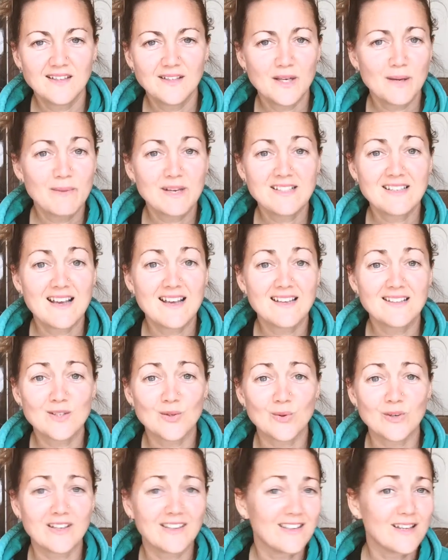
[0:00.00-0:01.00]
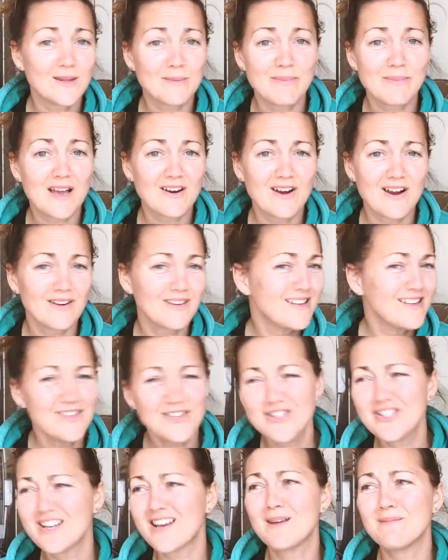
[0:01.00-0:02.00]
Now my dad's talking in the background. Can you
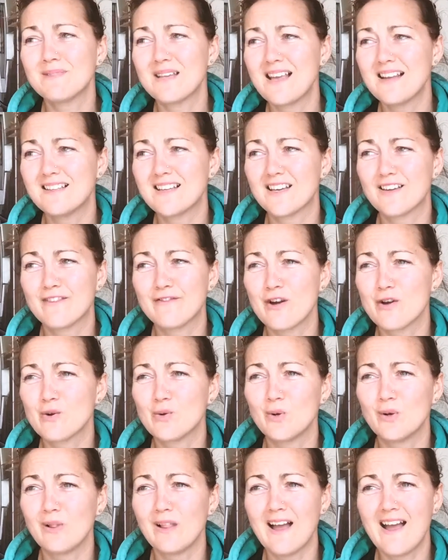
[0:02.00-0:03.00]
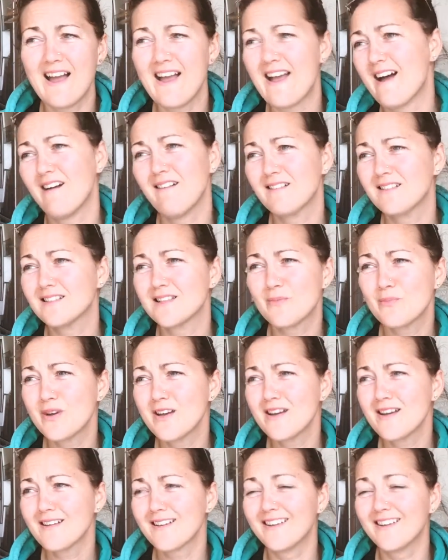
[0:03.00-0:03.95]
shut up, Dad? Take your phone call out somewhere.